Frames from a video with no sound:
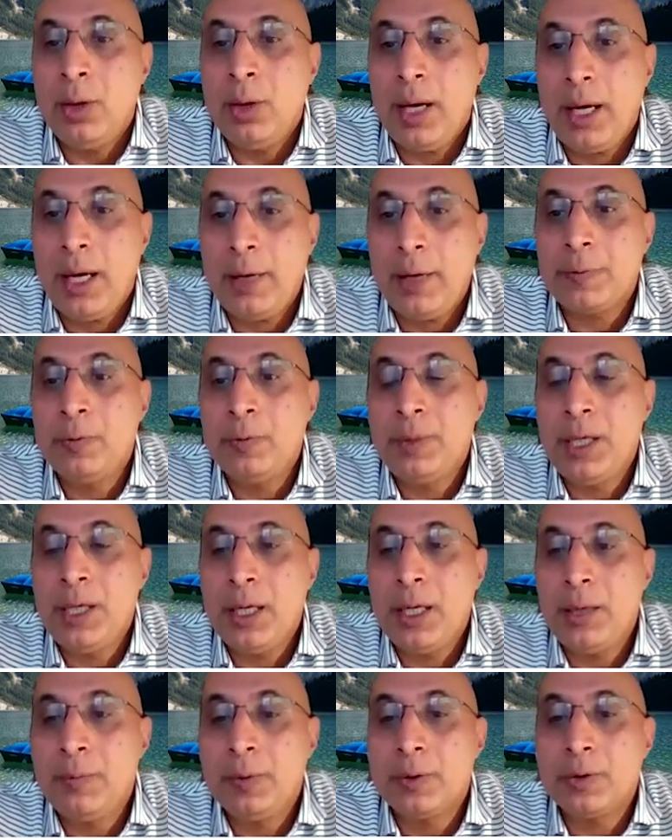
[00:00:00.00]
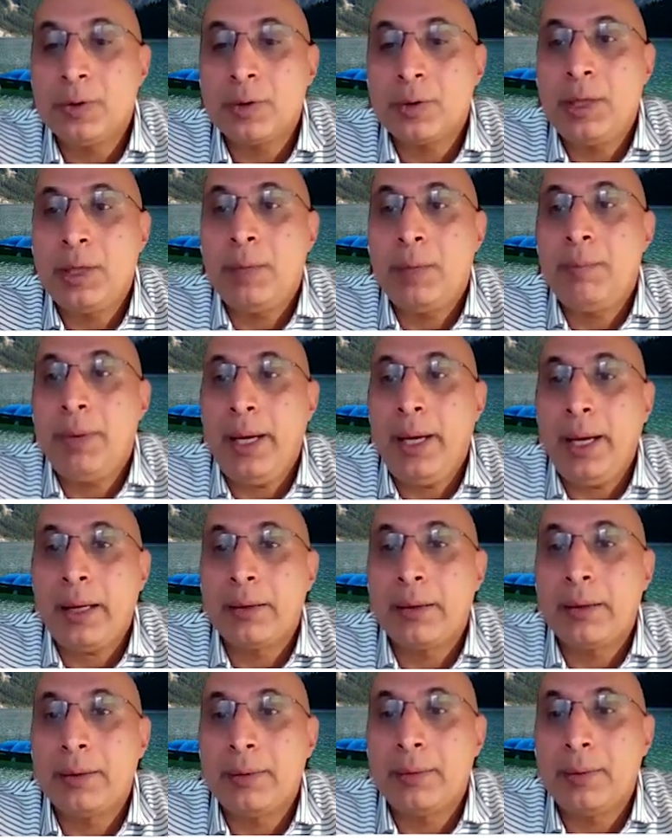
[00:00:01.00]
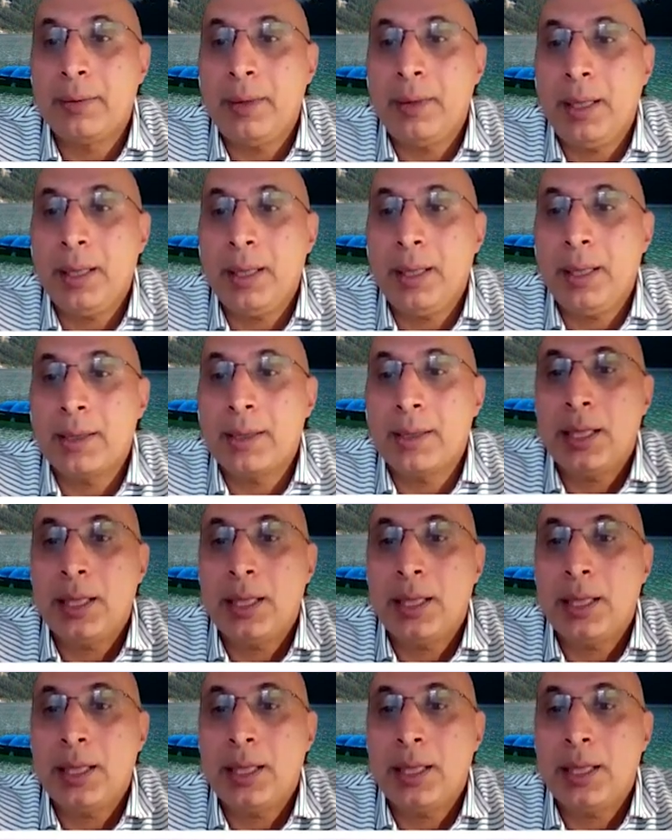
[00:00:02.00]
You have to be able to step back and